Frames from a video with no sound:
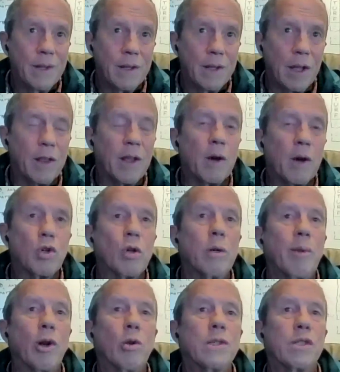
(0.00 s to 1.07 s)
You know, they were talking
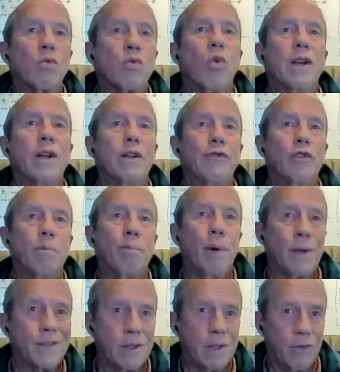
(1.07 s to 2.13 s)
about all these wonderful
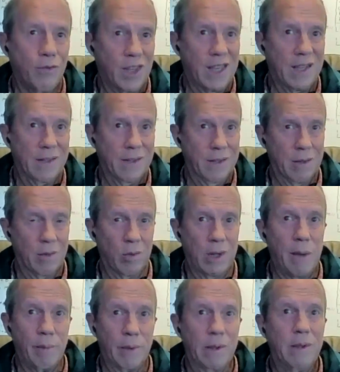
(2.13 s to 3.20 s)
positive things that would
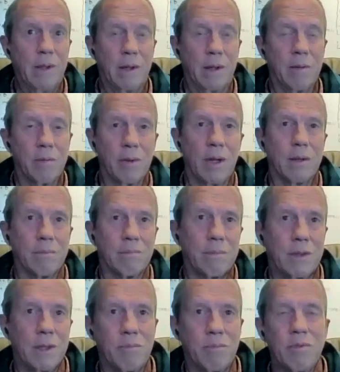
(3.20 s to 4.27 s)
happen. You know, like
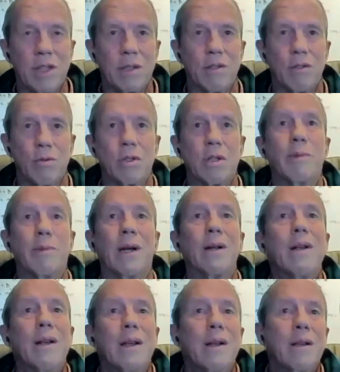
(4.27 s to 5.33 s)
you just talked
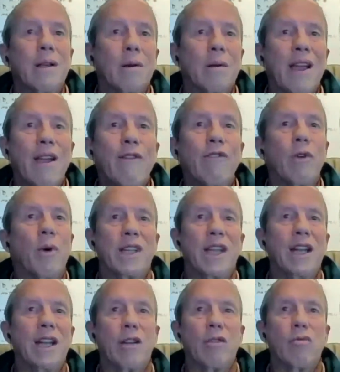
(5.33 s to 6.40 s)
about, you know, everyone
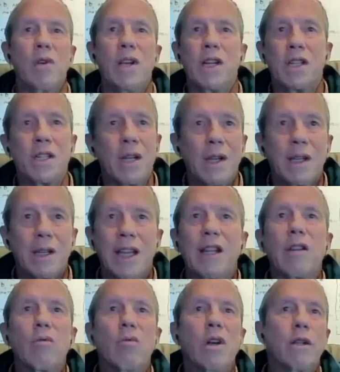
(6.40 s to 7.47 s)
getting rich,
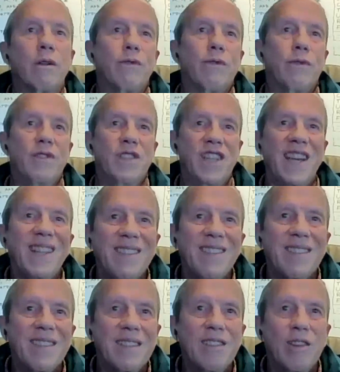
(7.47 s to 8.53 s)
getting rid of death,
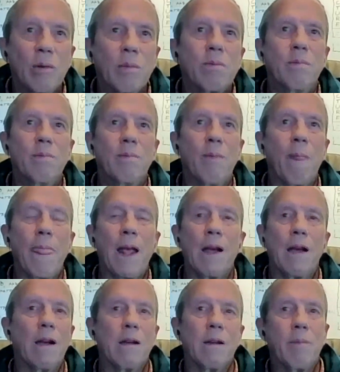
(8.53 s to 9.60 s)
you know,
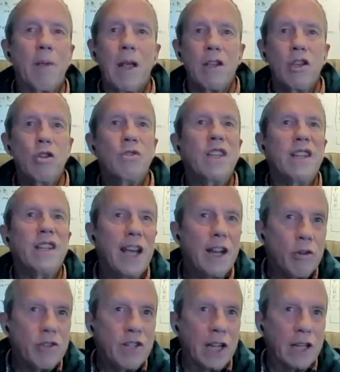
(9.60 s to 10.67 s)
uh, using
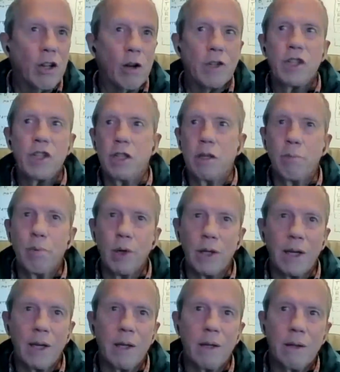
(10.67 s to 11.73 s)
nanotechnology, you're
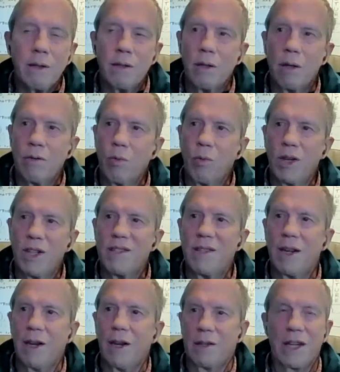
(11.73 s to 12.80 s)
putting in. So, so, what is
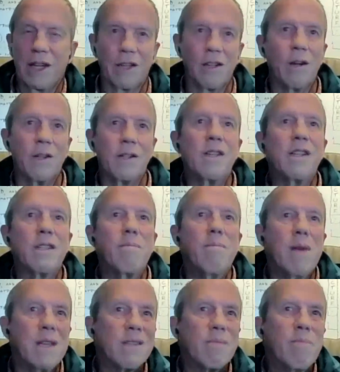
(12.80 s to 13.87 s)
nanotechnology? It's
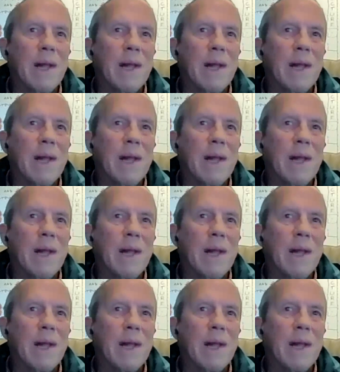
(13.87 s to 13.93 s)
it's